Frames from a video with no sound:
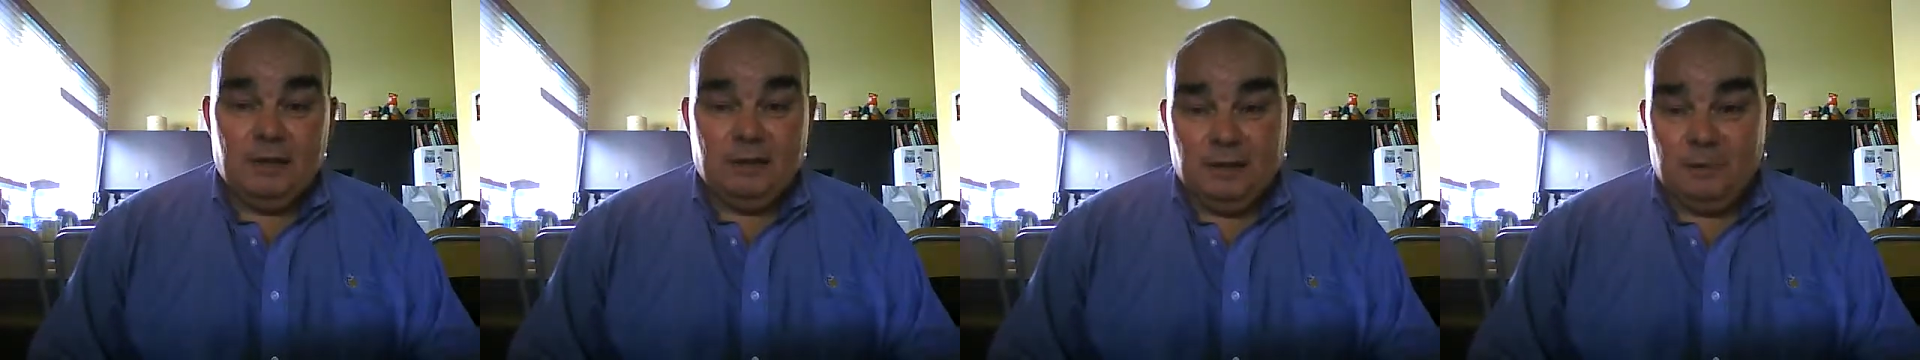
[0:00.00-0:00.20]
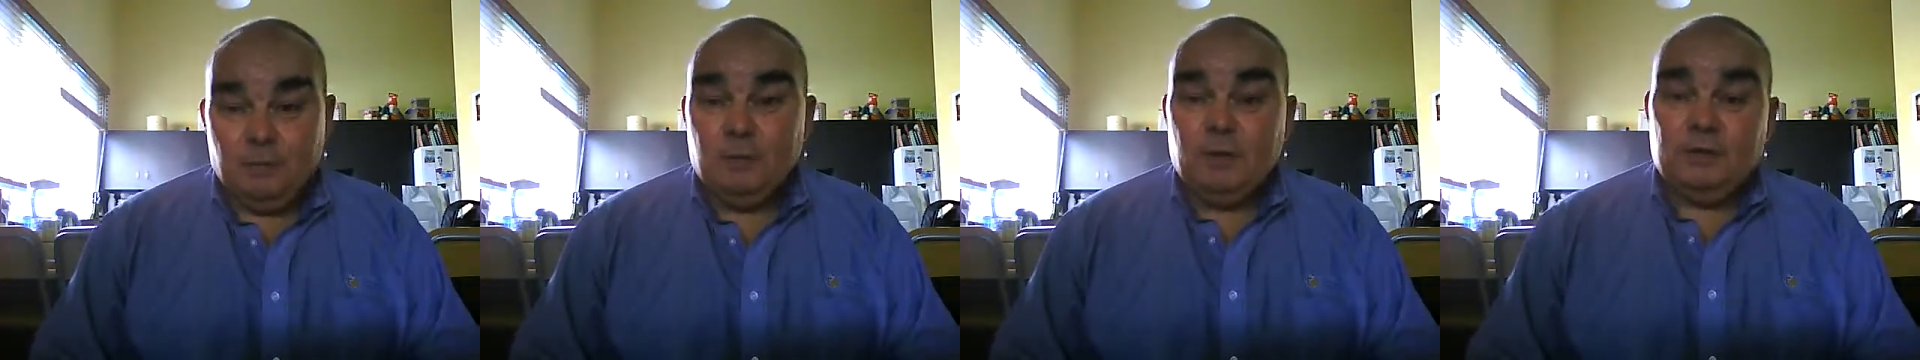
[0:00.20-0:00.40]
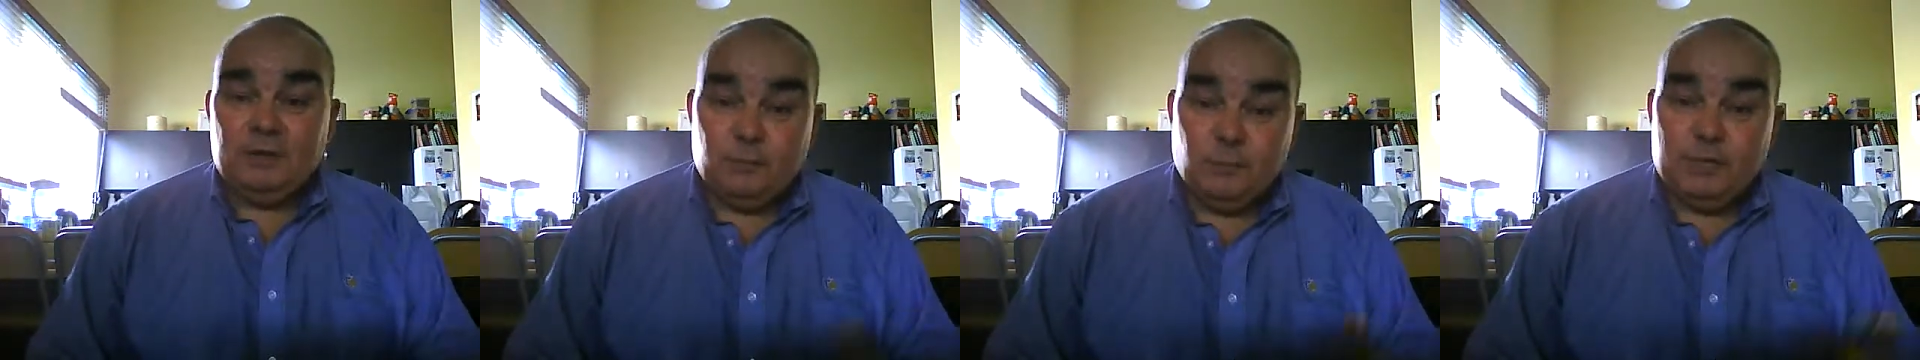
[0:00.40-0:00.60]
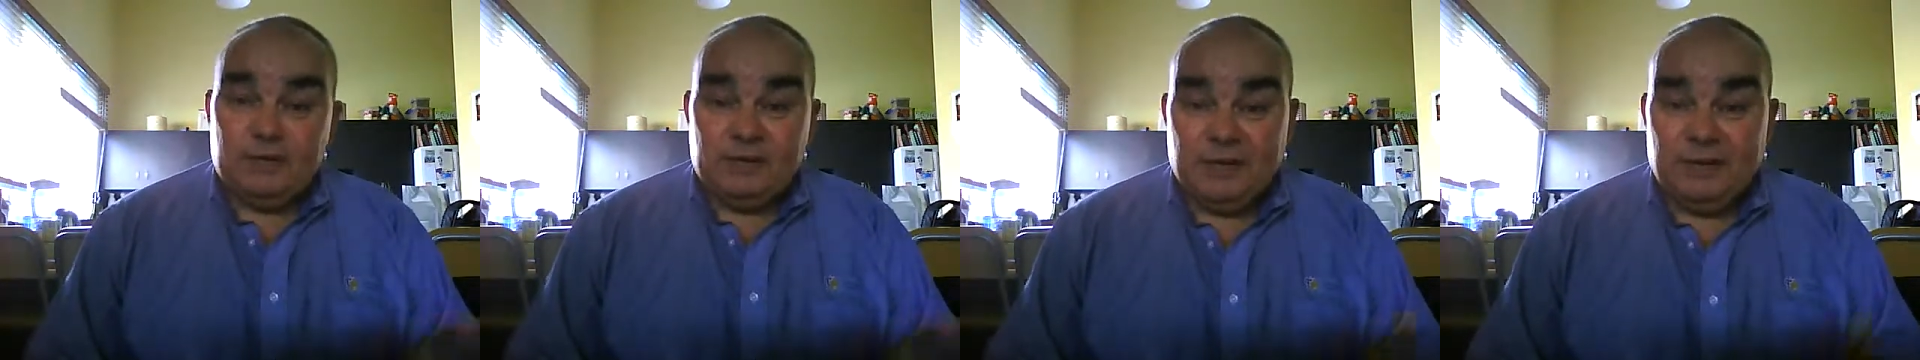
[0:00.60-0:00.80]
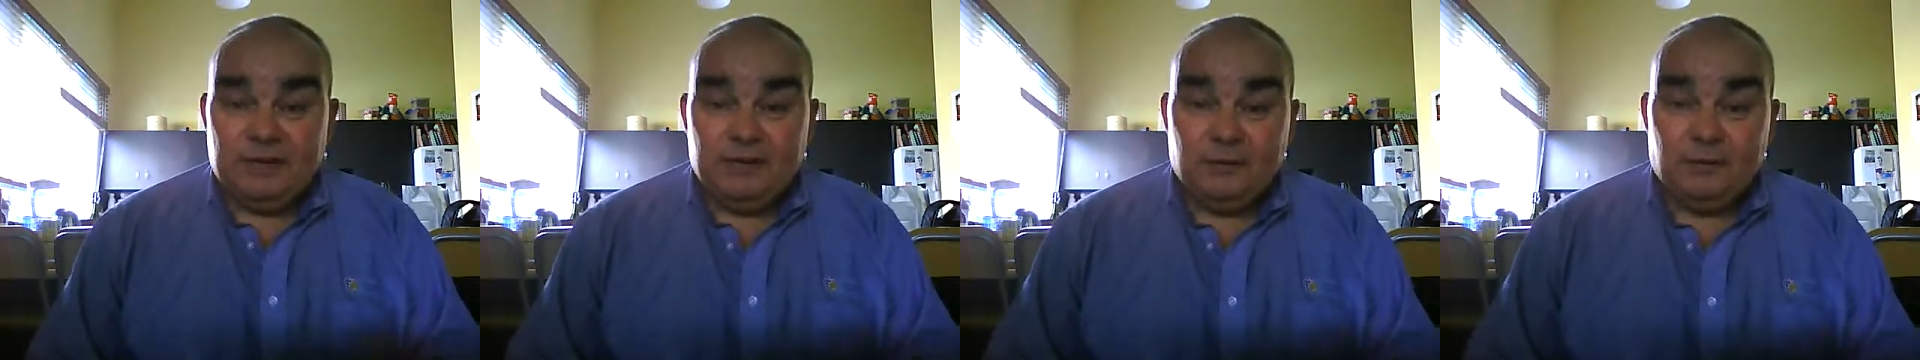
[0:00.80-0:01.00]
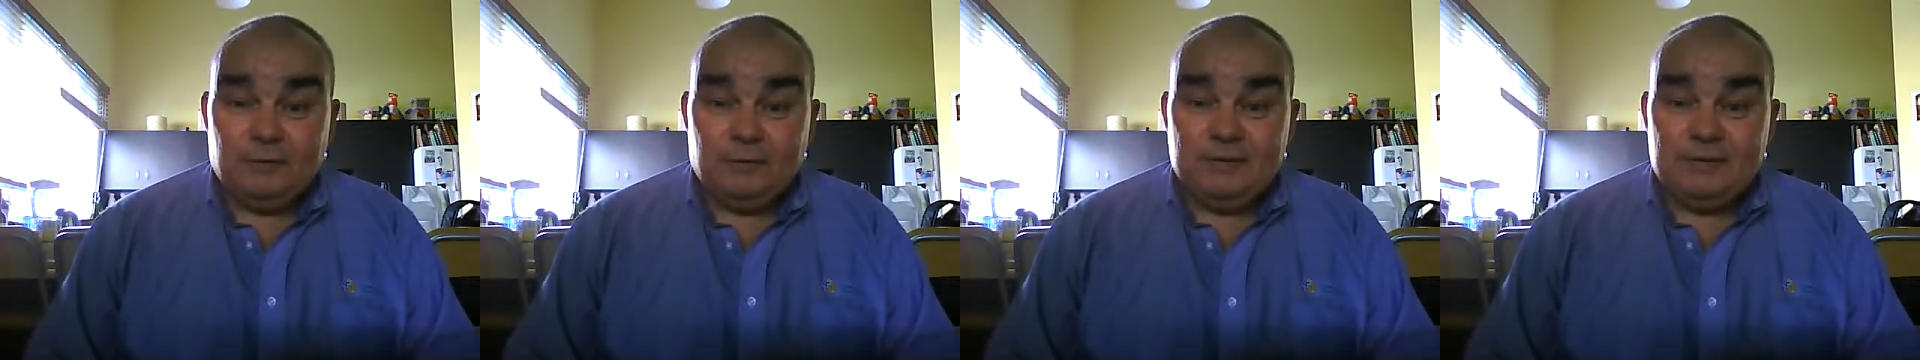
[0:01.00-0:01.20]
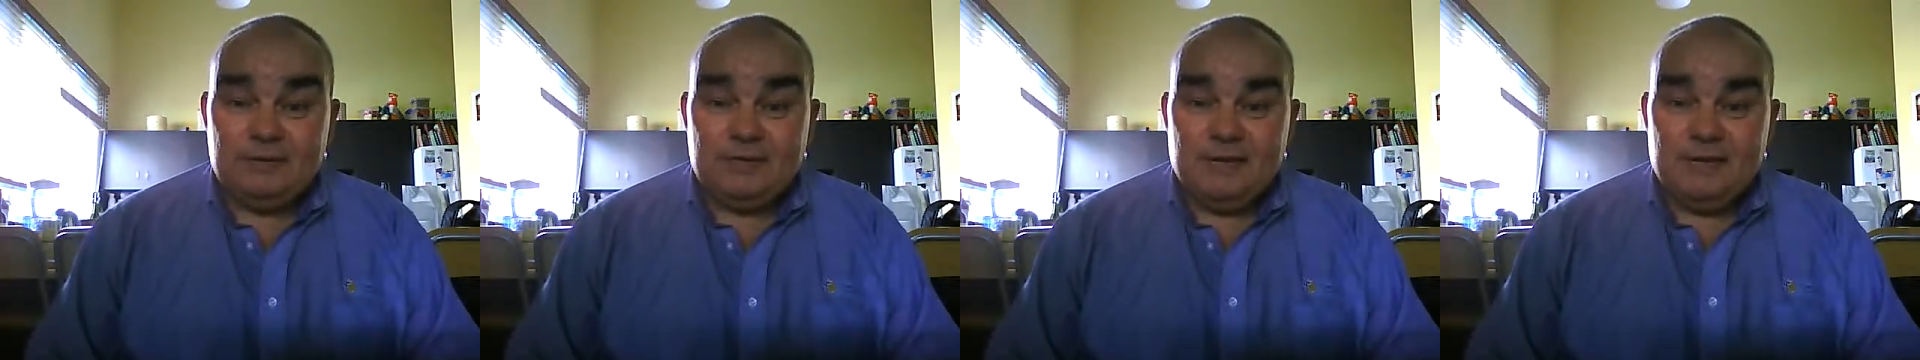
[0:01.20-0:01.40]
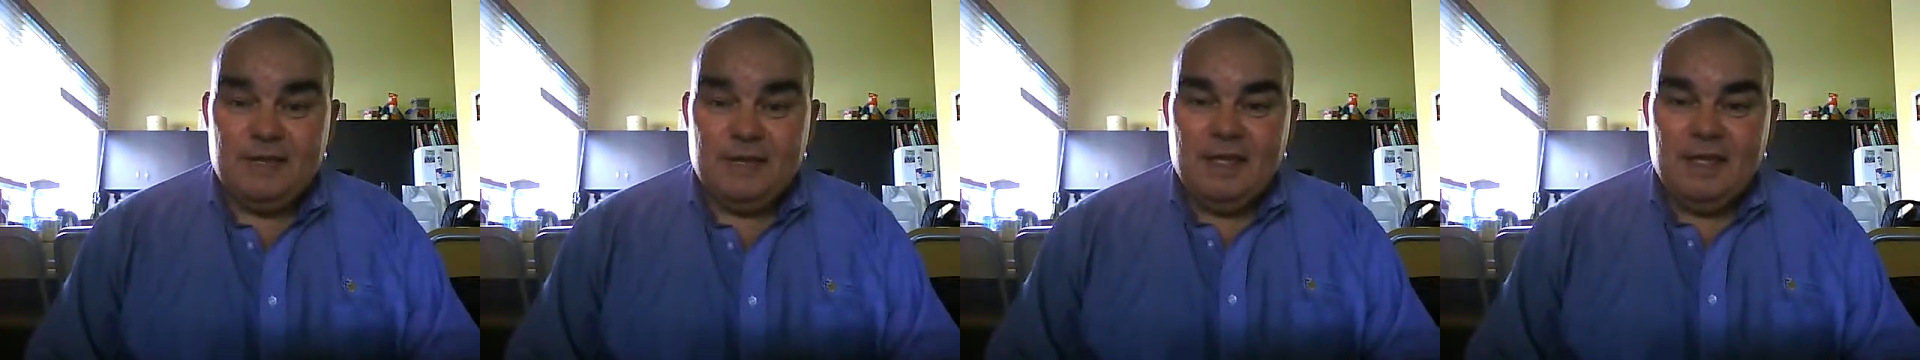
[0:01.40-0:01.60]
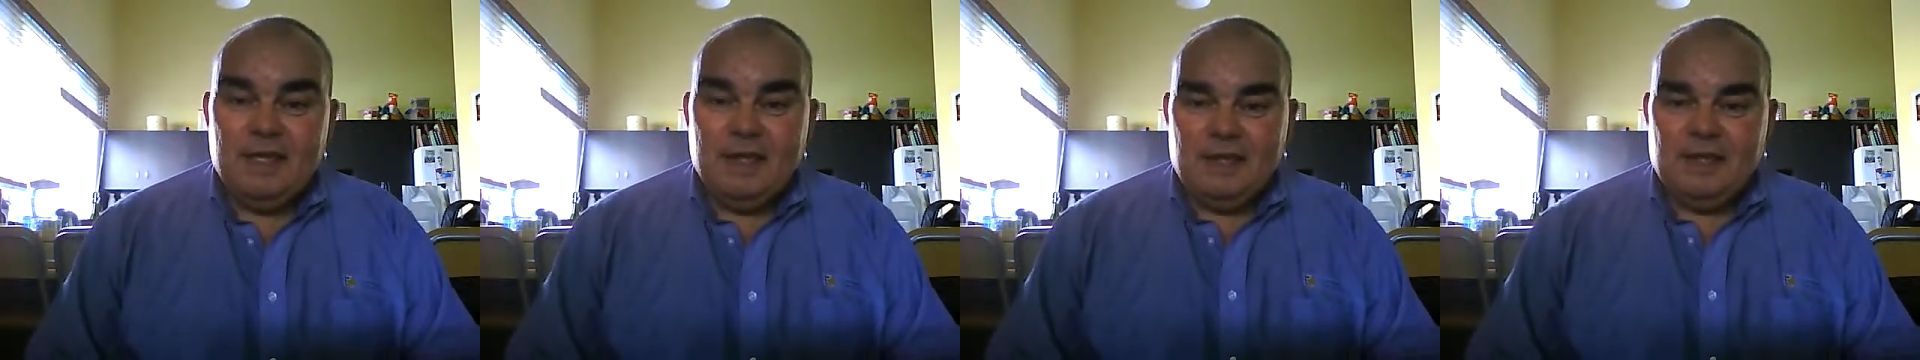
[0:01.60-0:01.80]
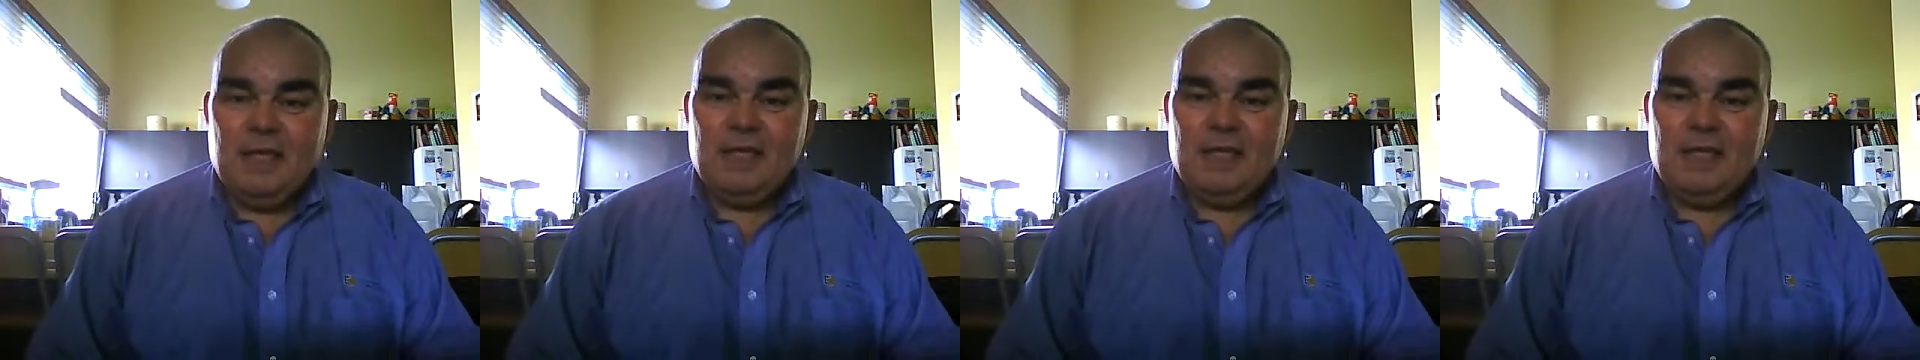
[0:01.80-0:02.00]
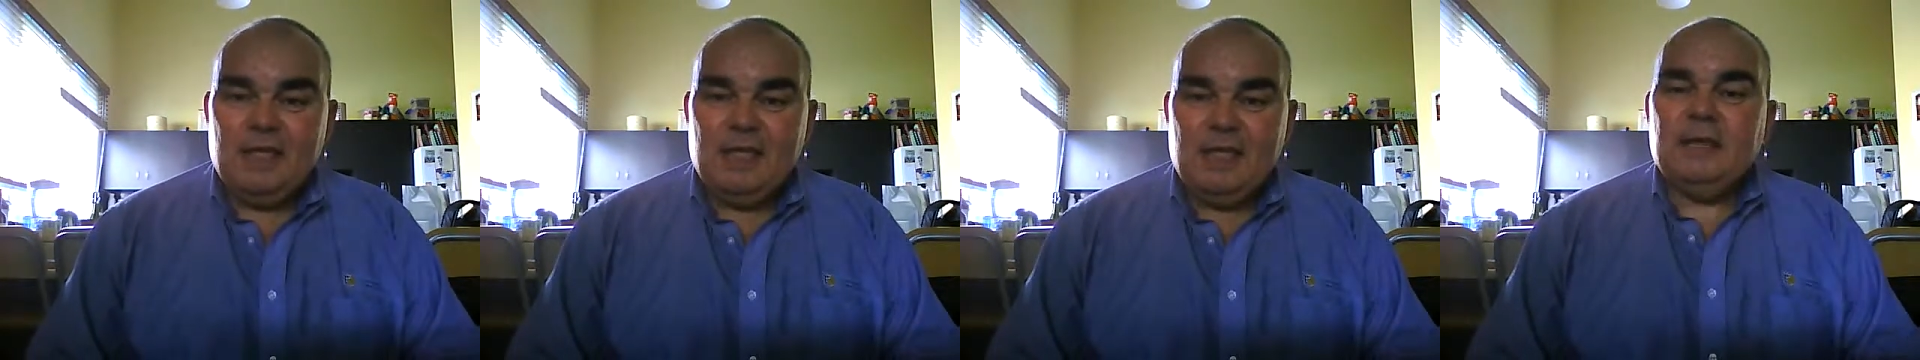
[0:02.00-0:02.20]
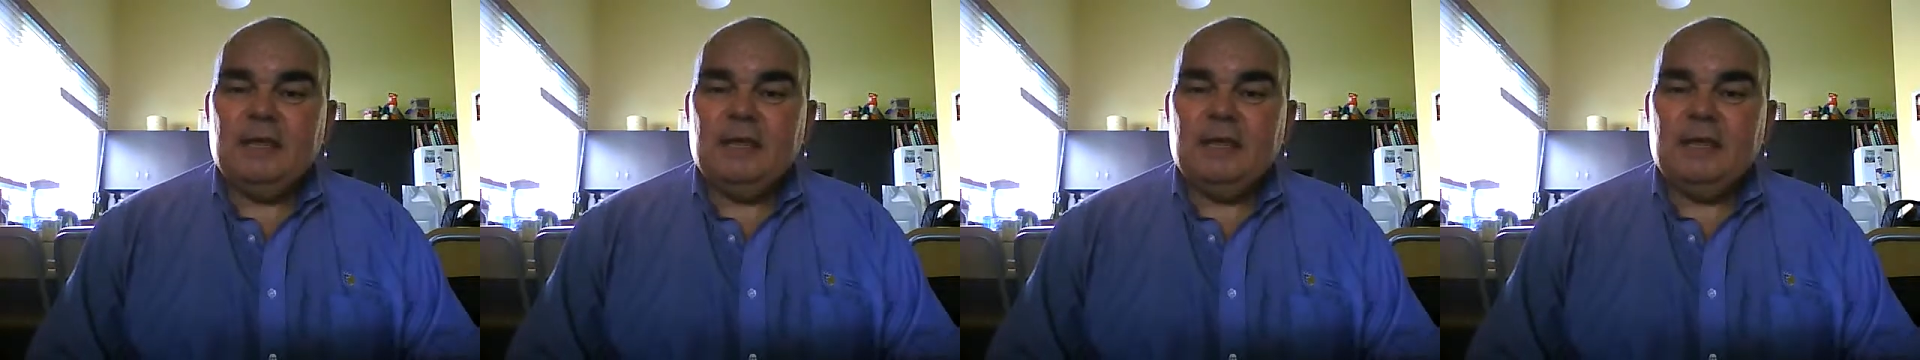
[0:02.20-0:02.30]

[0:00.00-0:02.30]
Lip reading: the mere $28, came out